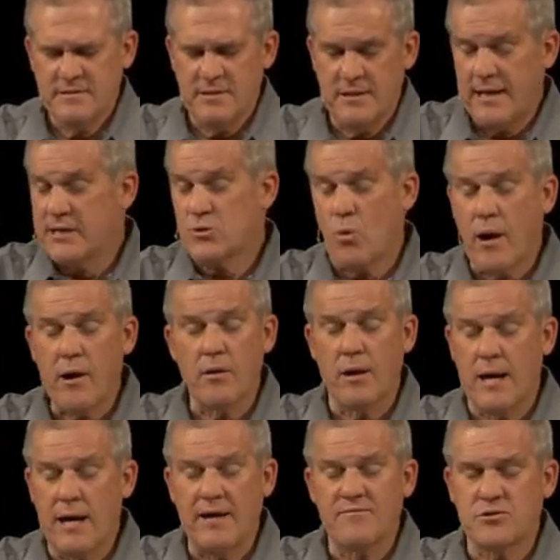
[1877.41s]
and that's why our
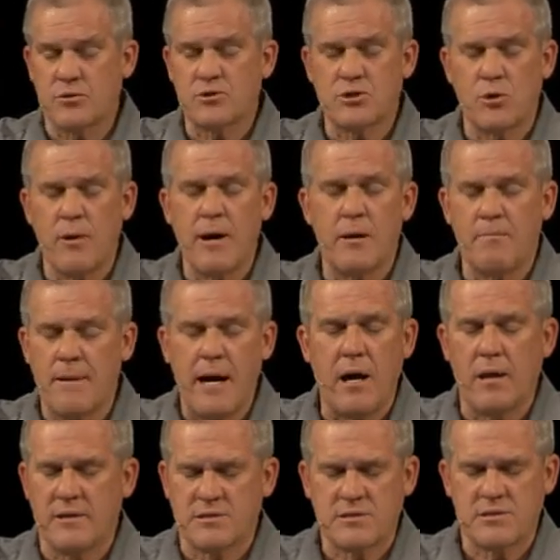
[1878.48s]
lives are so out of
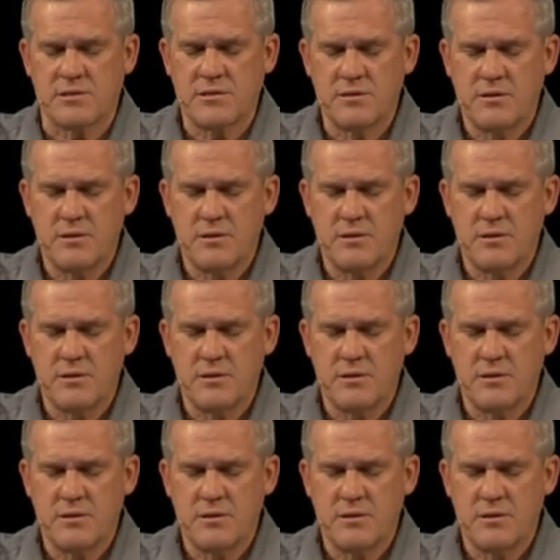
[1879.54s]
balance.